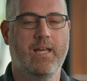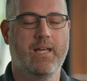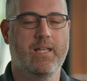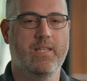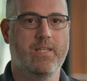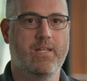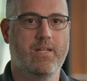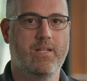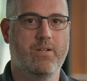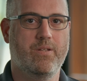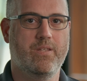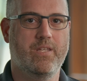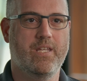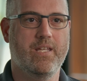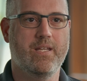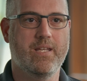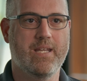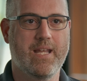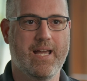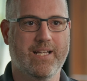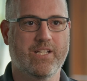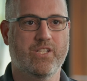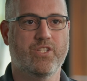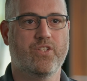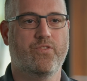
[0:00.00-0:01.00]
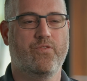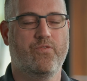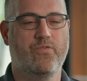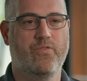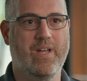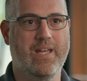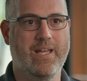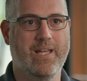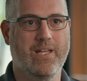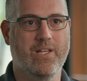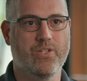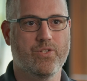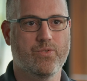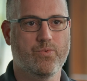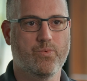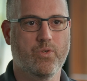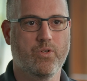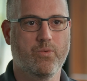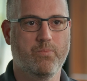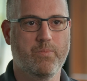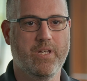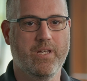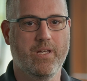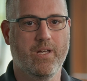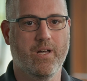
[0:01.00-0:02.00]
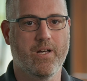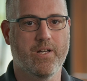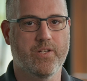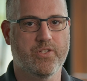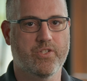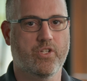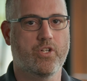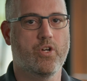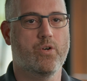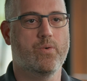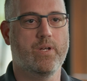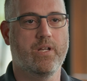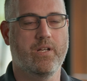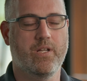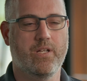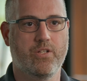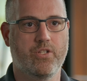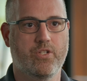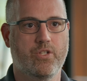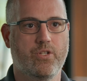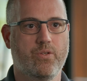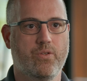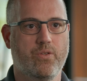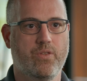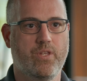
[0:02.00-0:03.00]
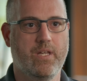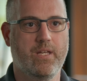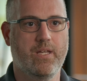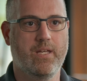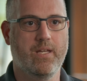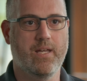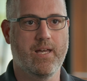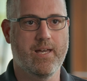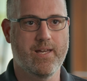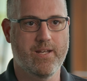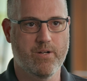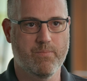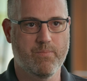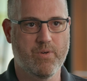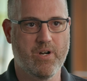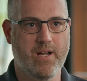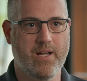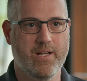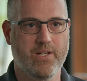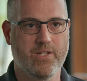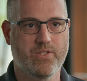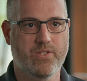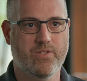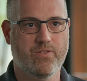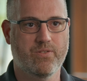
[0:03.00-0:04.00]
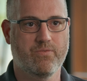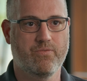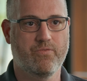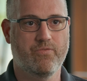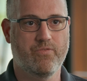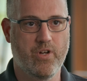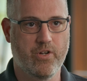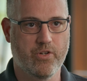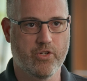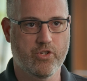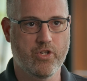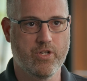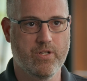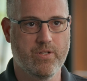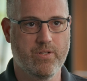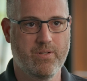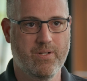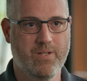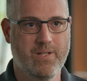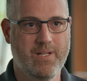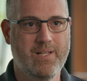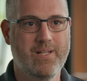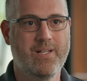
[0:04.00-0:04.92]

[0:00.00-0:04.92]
And then the next phase will be us going into the enterprise function